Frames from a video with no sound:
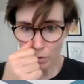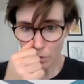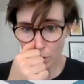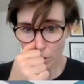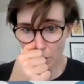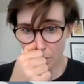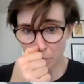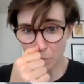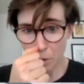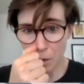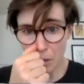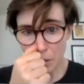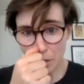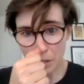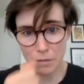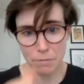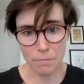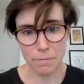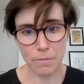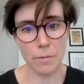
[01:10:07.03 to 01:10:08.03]
And while
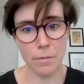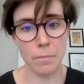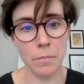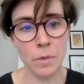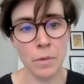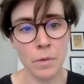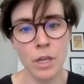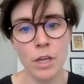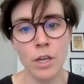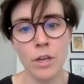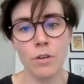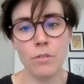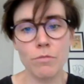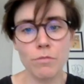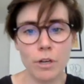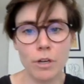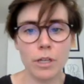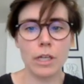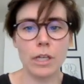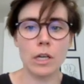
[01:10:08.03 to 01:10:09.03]
IFIM
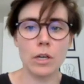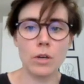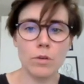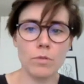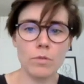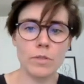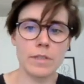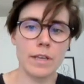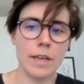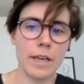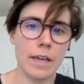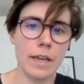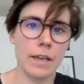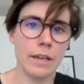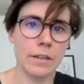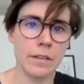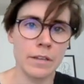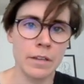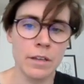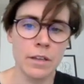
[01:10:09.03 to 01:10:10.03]
front loads
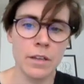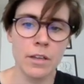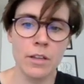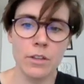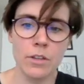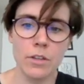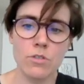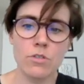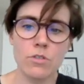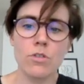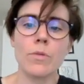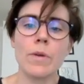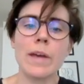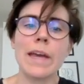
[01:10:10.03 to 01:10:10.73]
aid, there's no